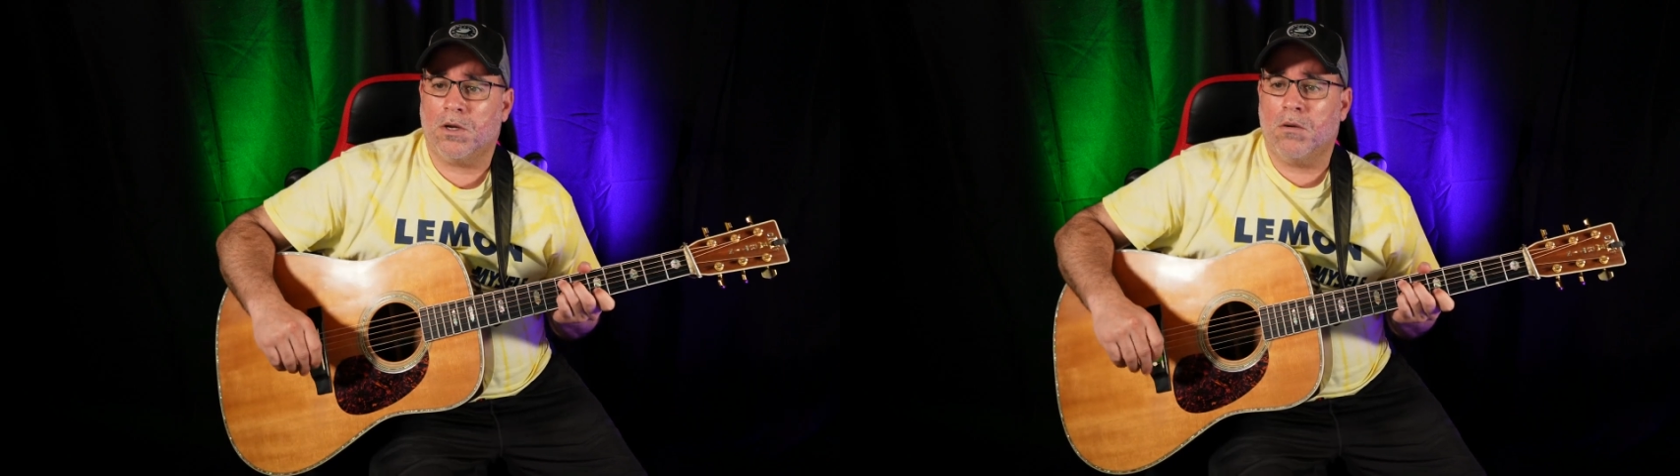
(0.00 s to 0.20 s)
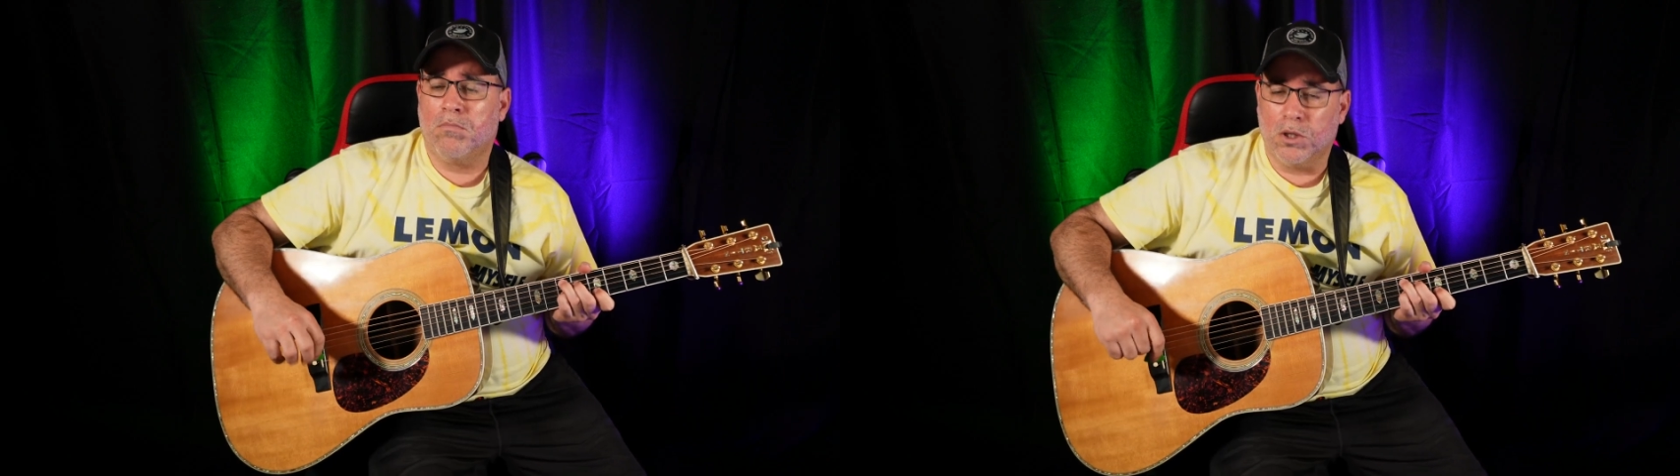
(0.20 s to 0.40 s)

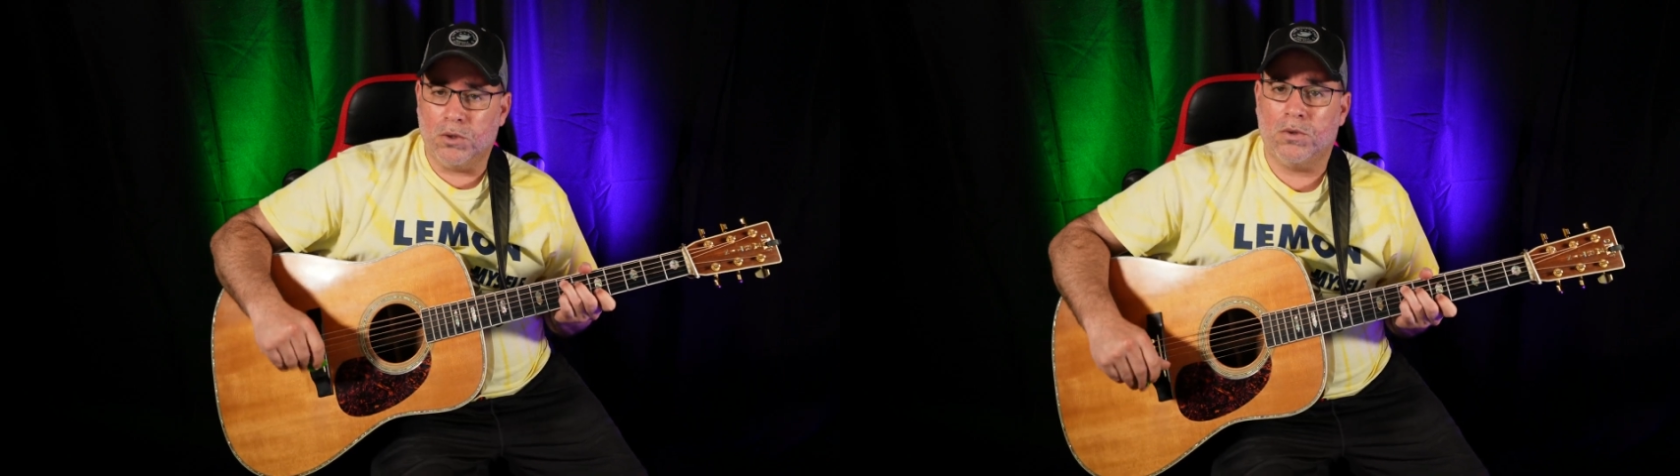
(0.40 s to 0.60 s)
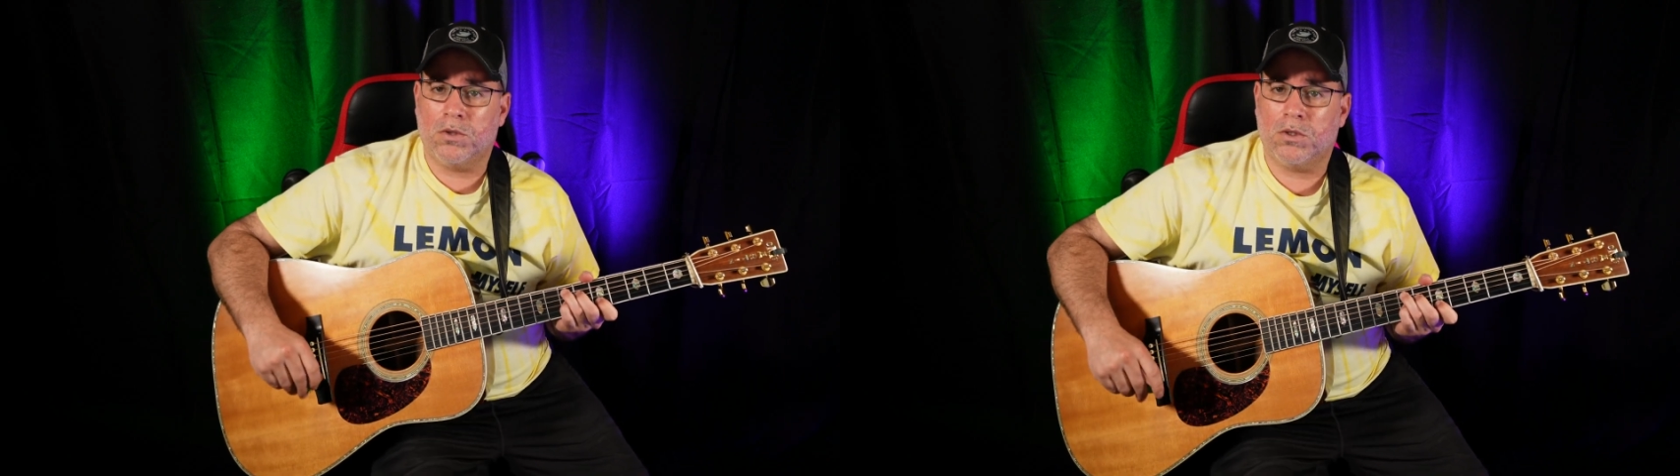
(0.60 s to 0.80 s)
a
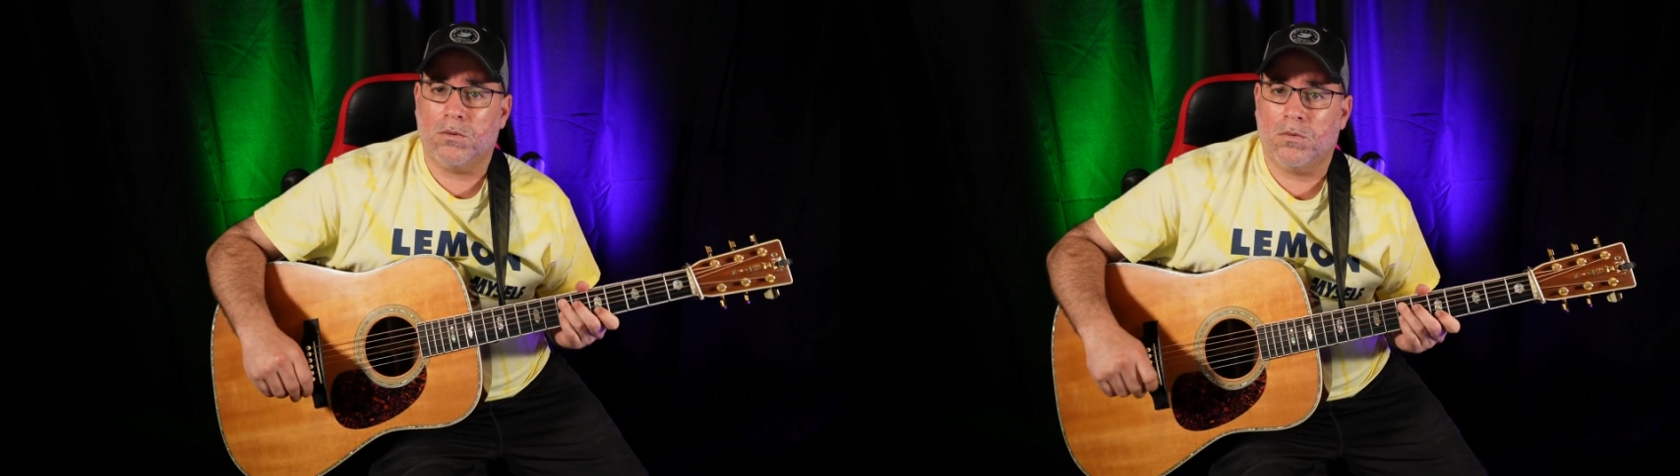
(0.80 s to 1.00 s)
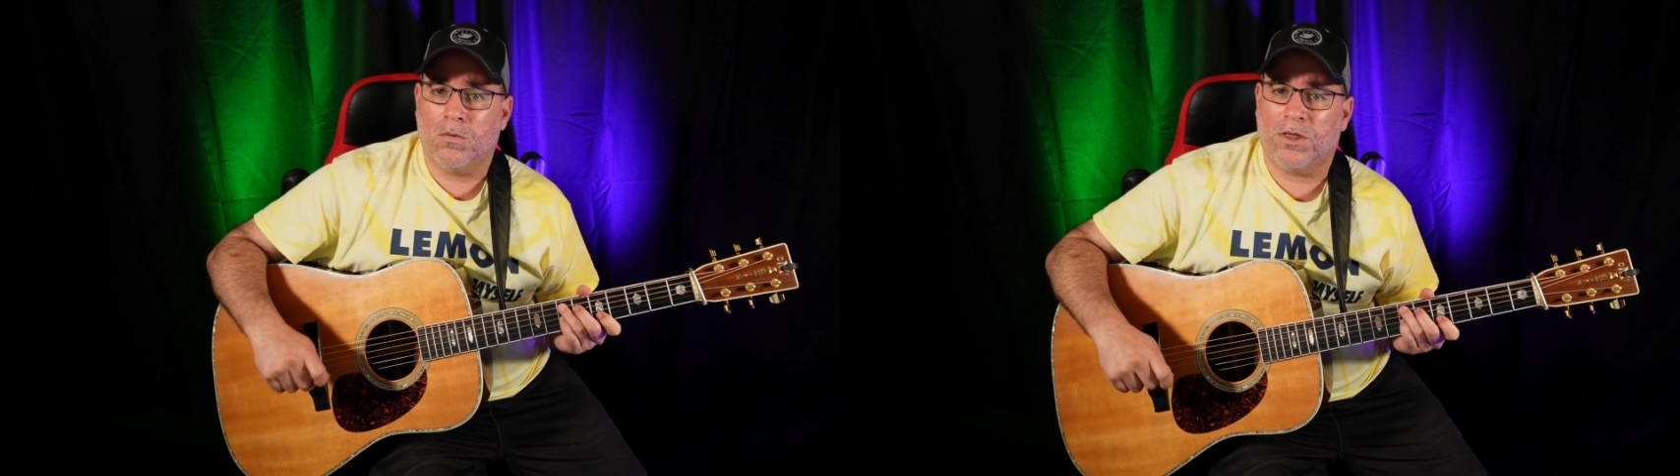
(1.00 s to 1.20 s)
blues
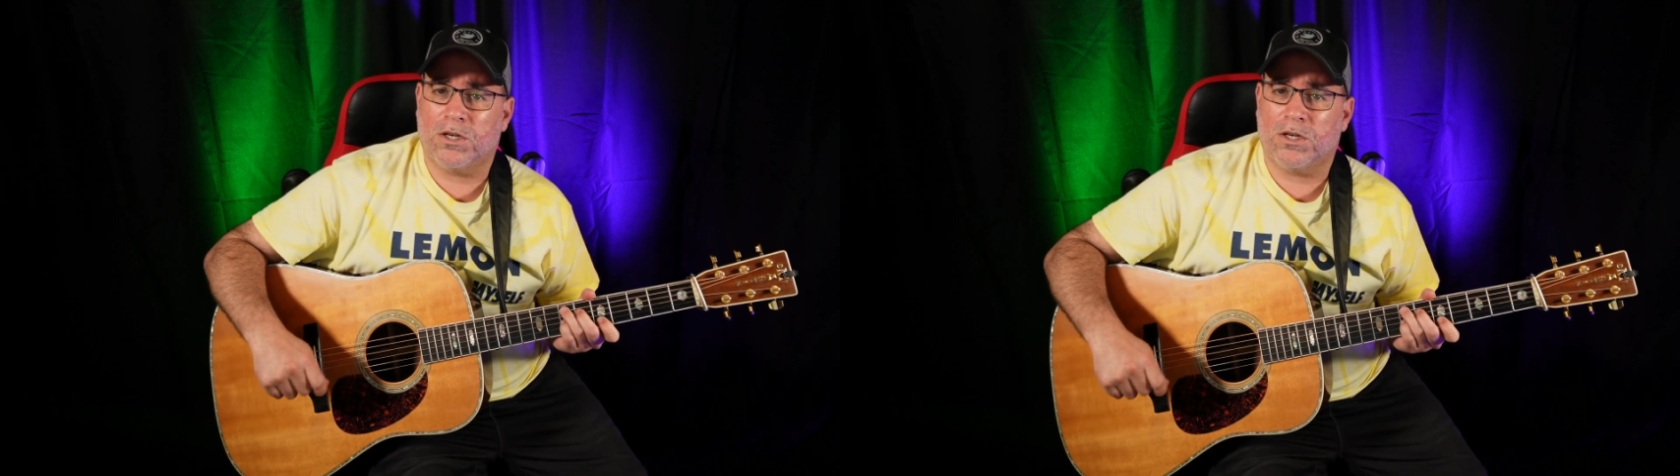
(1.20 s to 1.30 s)
with a